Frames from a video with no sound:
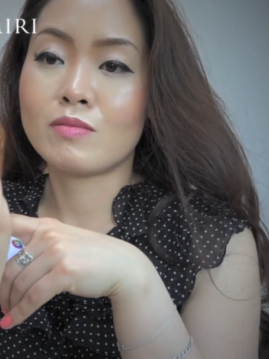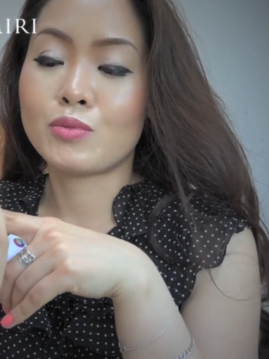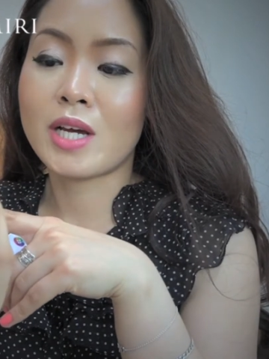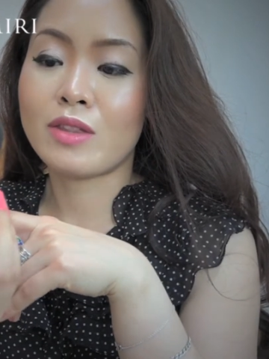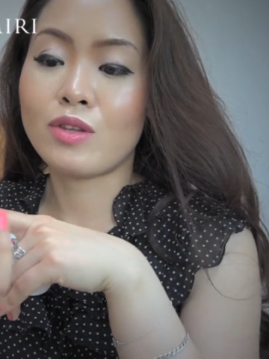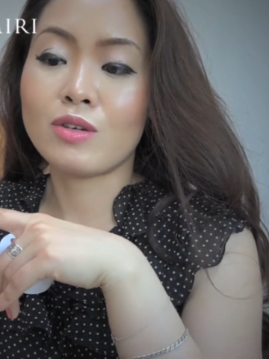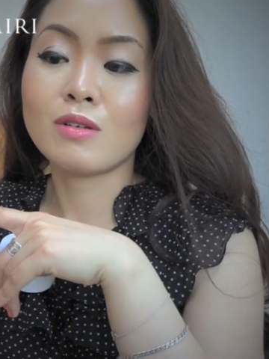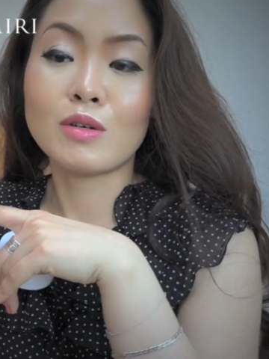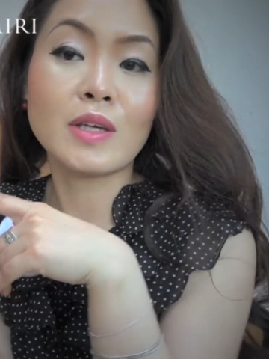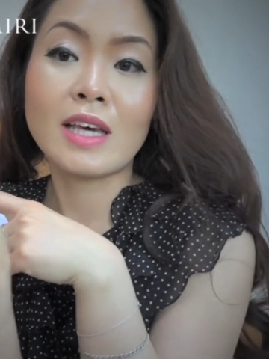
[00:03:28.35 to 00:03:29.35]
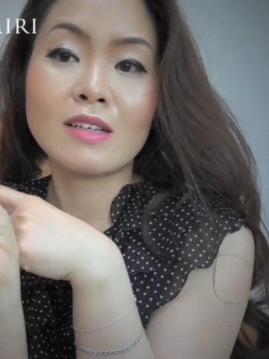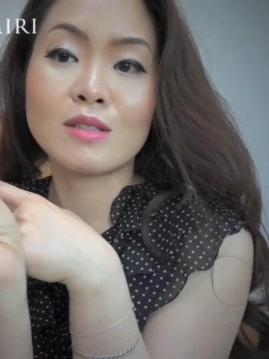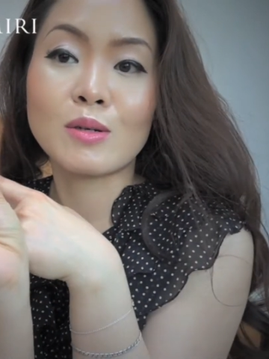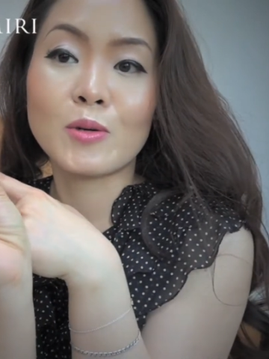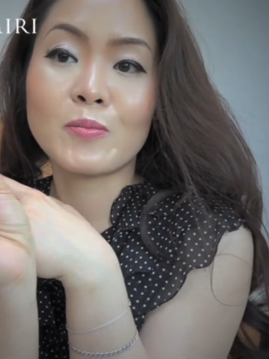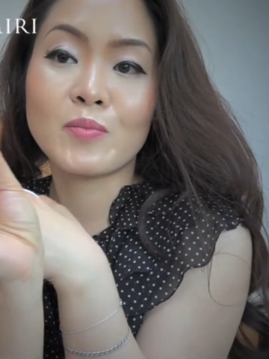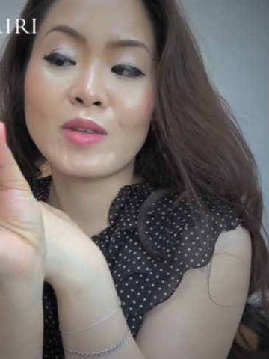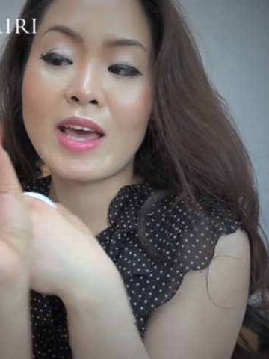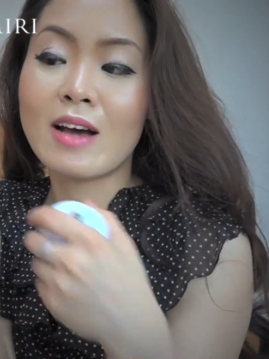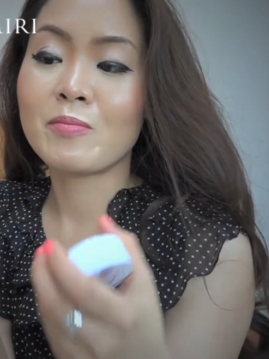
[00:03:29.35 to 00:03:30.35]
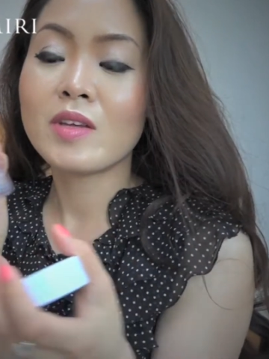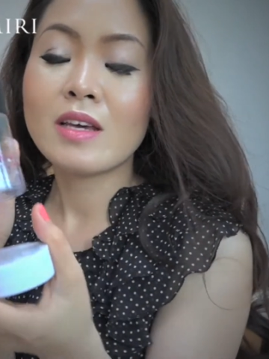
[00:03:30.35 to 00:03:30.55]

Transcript: brand new looking, so yeah.